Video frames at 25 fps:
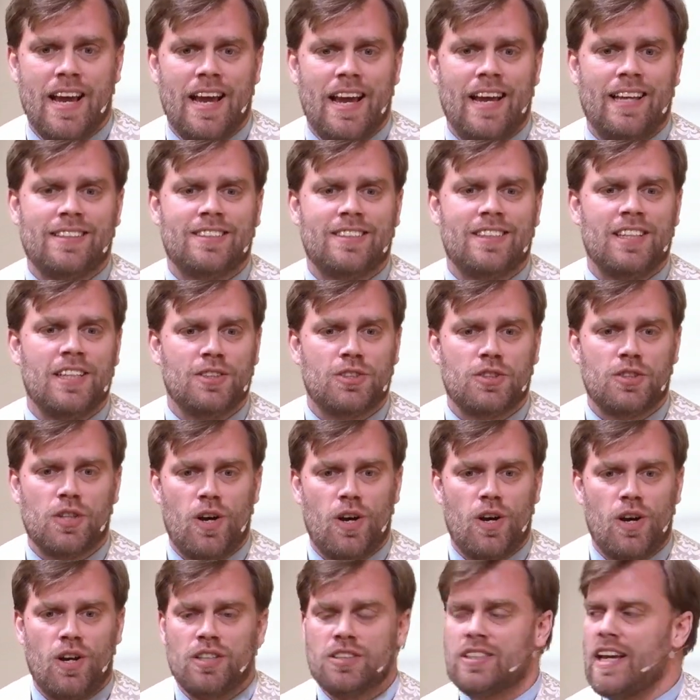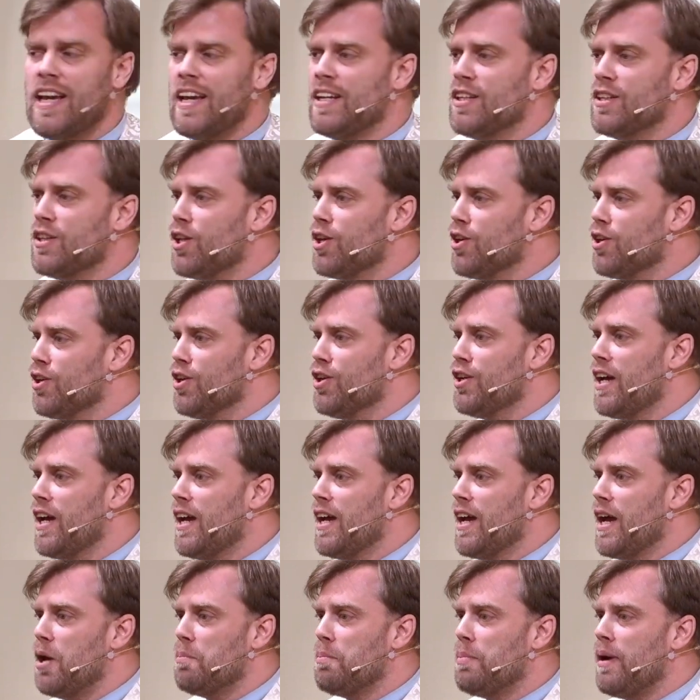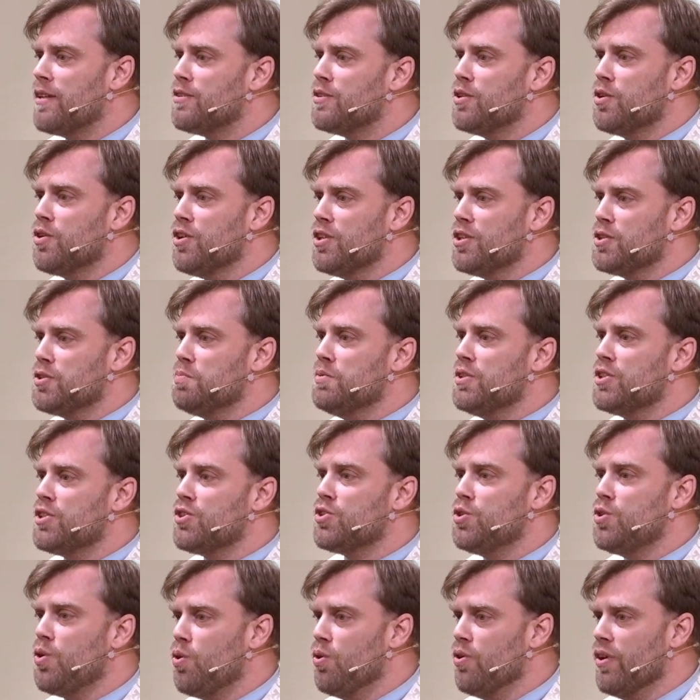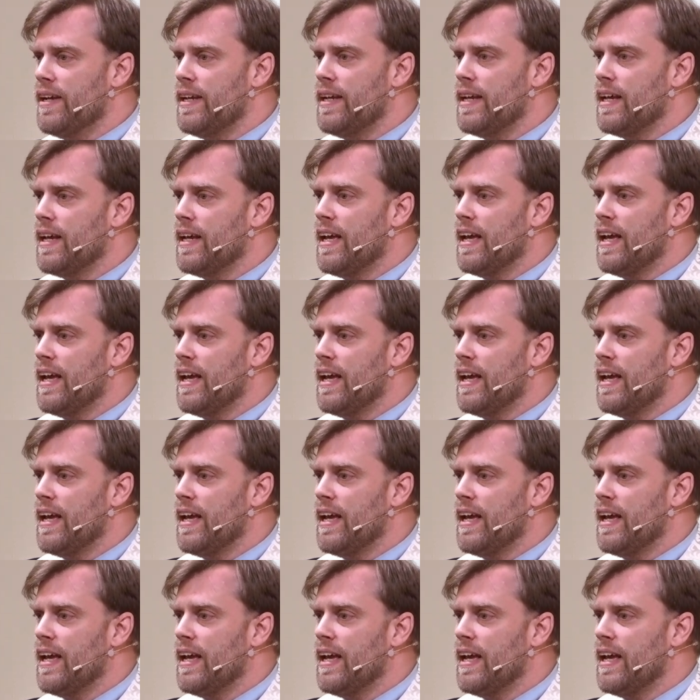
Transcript: and sing songs and learn about the Christmas story.